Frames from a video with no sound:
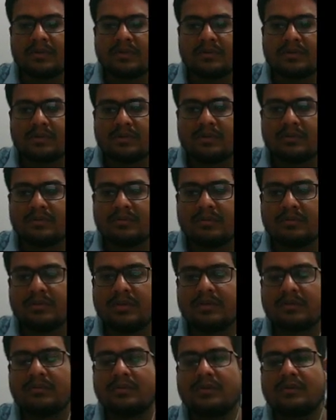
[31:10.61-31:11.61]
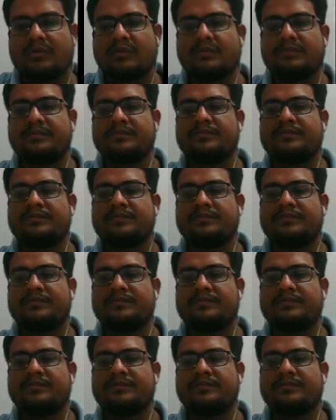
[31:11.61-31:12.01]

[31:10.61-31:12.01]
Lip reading: So this will be equal to,